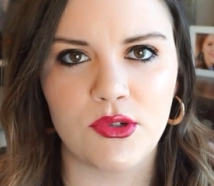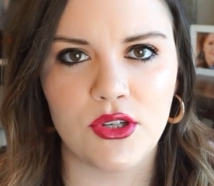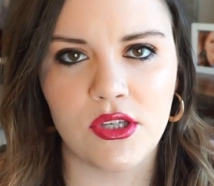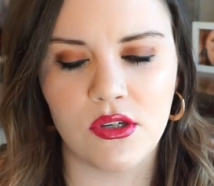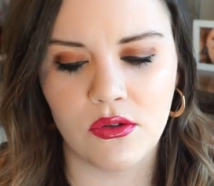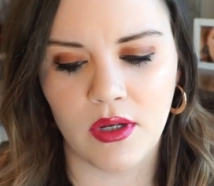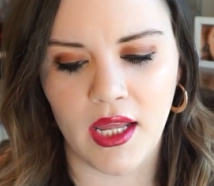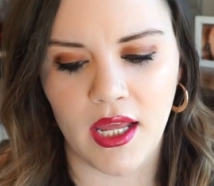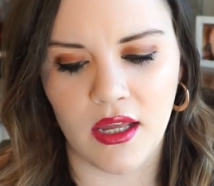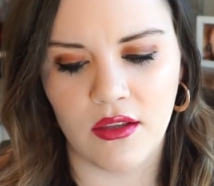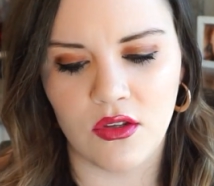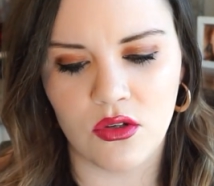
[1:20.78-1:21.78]
cute,
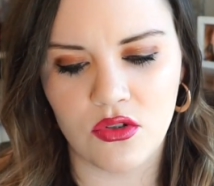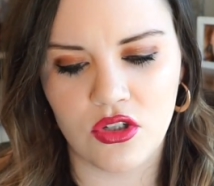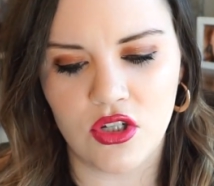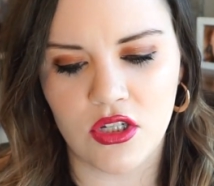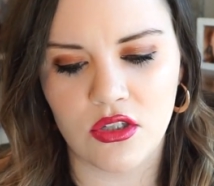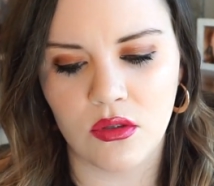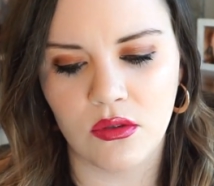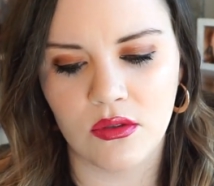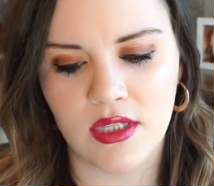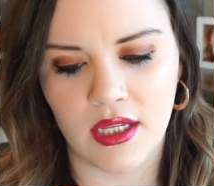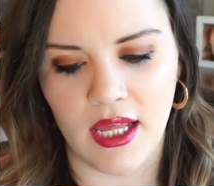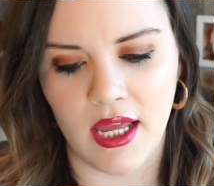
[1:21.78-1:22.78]
and those just
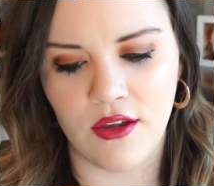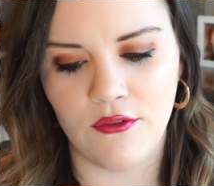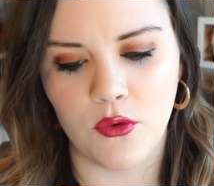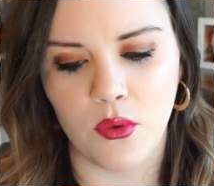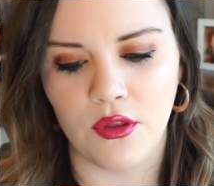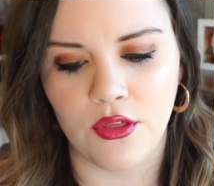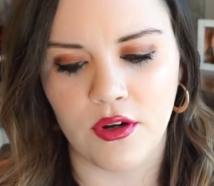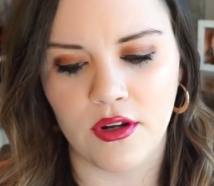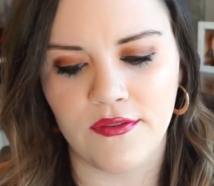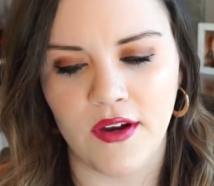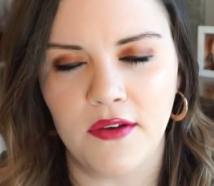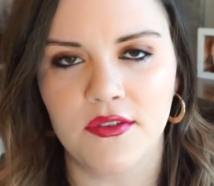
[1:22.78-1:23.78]
sold today for
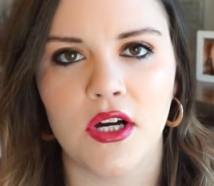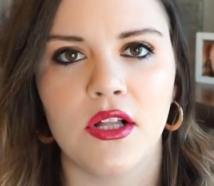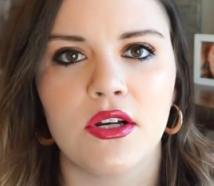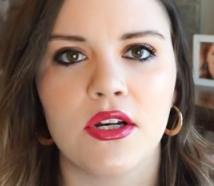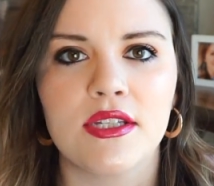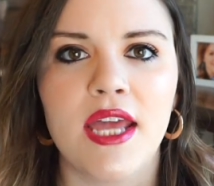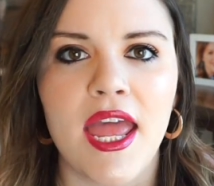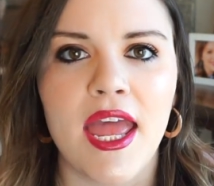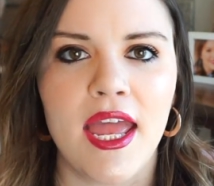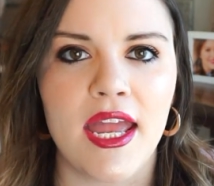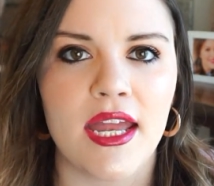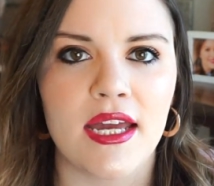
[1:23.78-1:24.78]
$35,
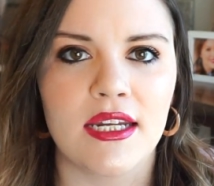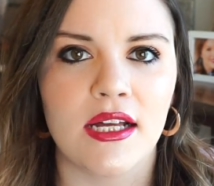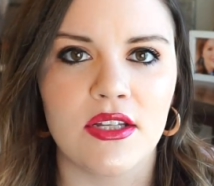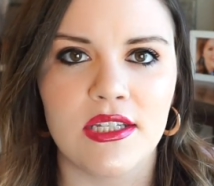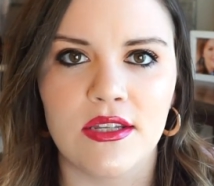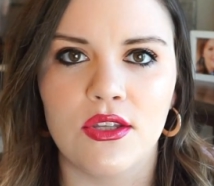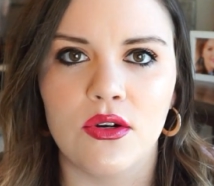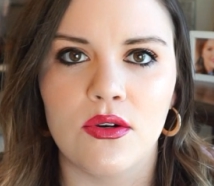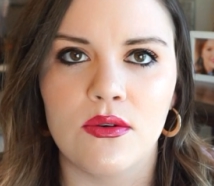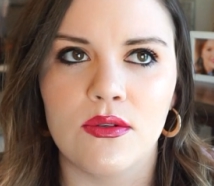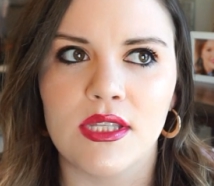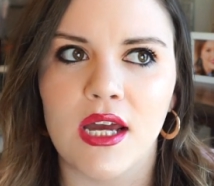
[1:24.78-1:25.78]
and I listed
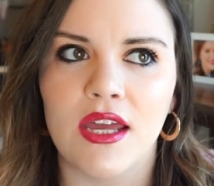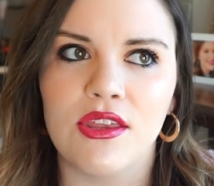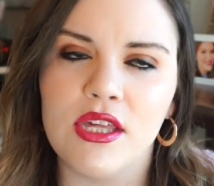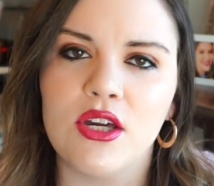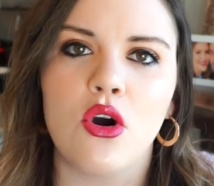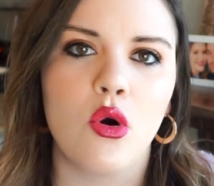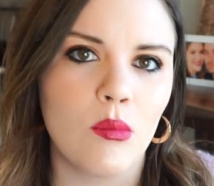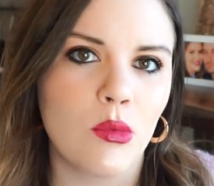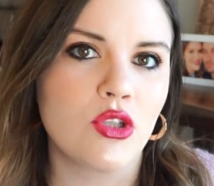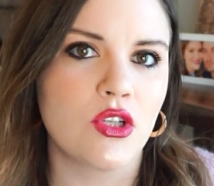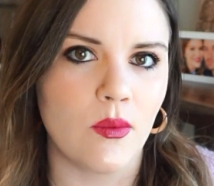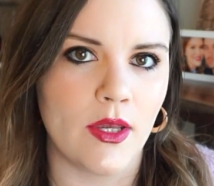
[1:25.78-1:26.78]
those I think
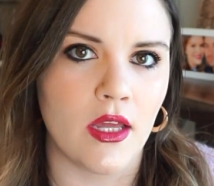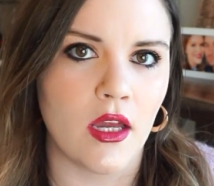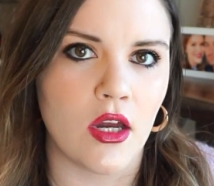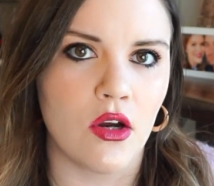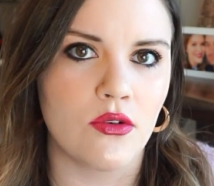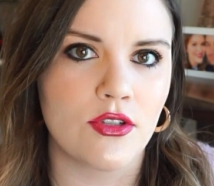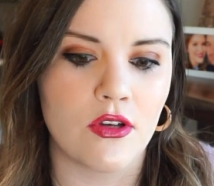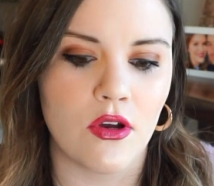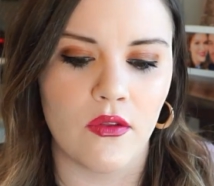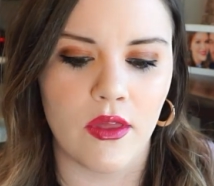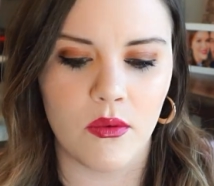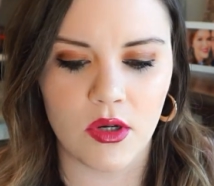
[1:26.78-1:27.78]
almost a week ago.
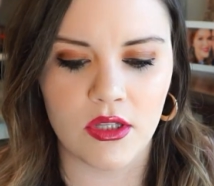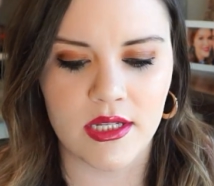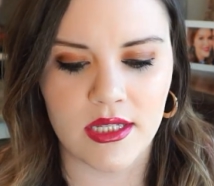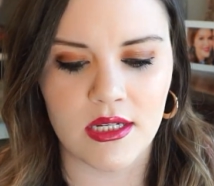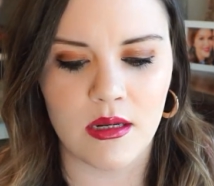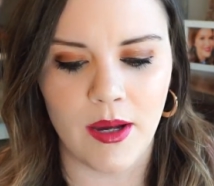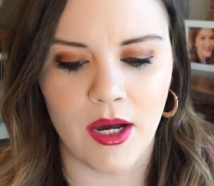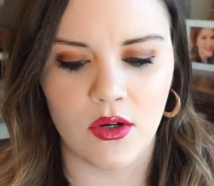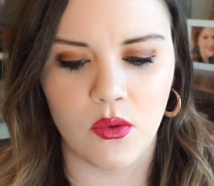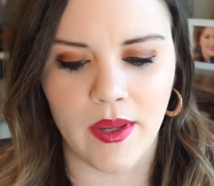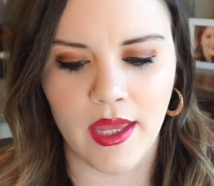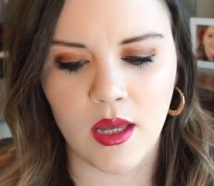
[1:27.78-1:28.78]
So they were listed about a
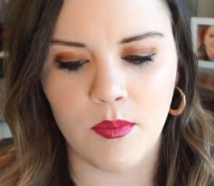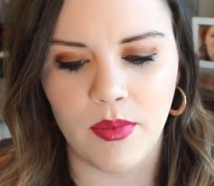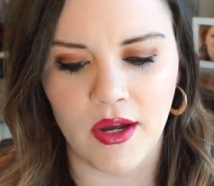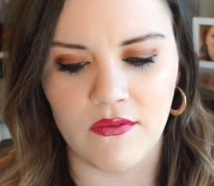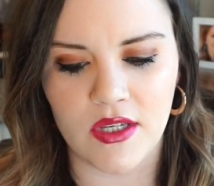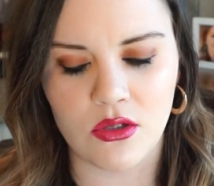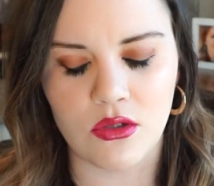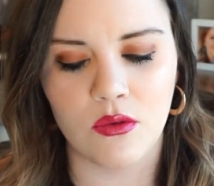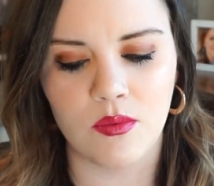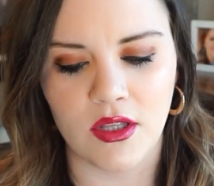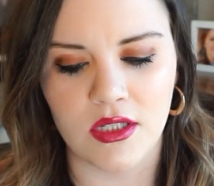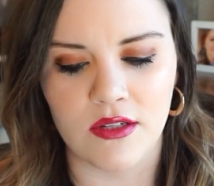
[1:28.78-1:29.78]
week, but they sold
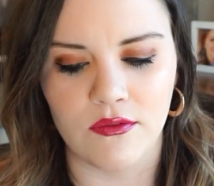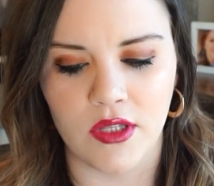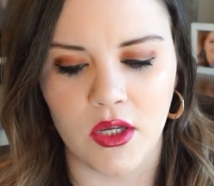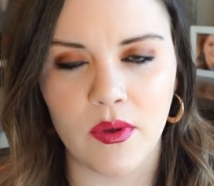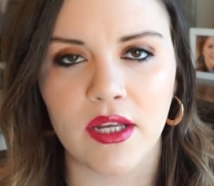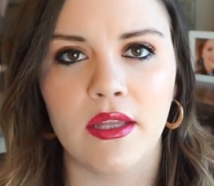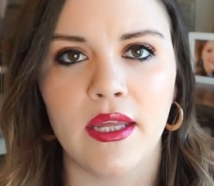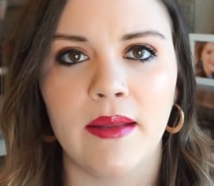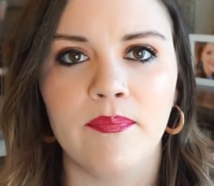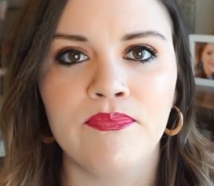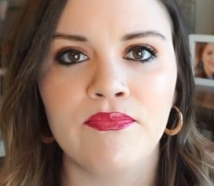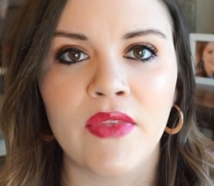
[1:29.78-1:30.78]
relatively
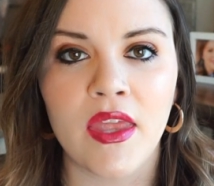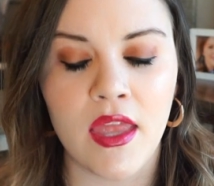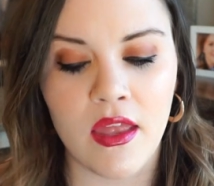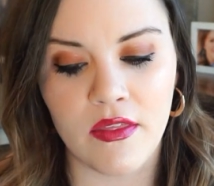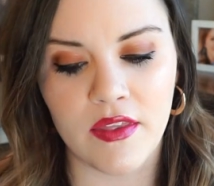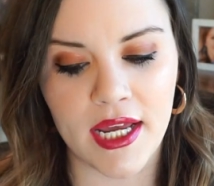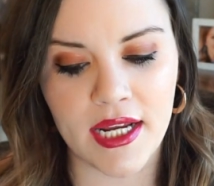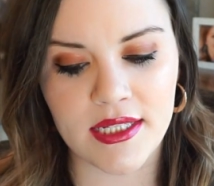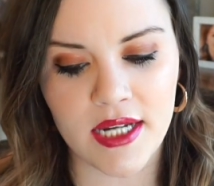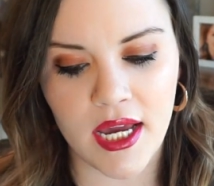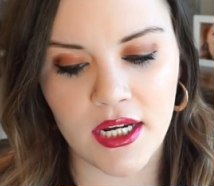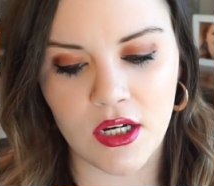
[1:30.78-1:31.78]
quickly. The next
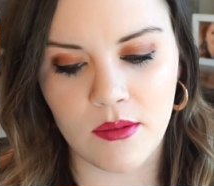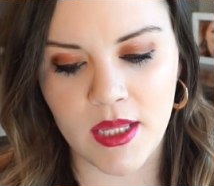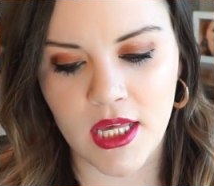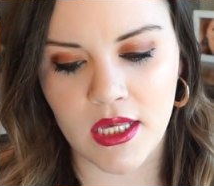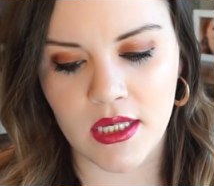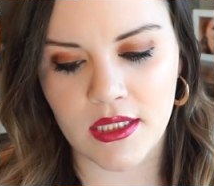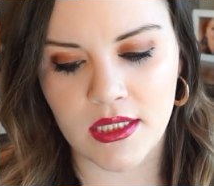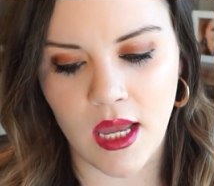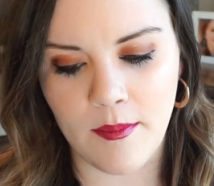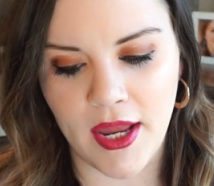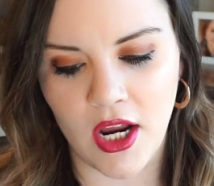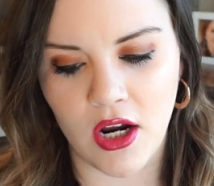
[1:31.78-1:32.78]
item is a
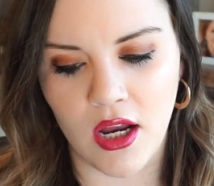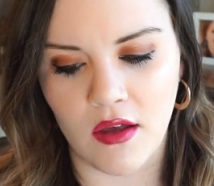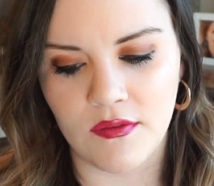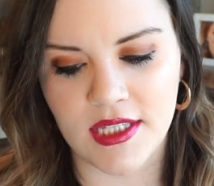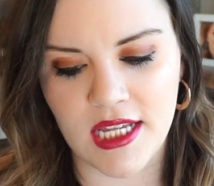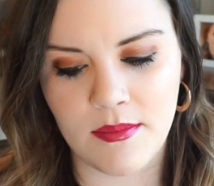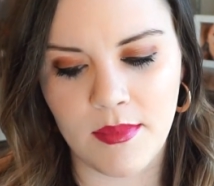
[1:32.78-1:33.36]
pair of Sam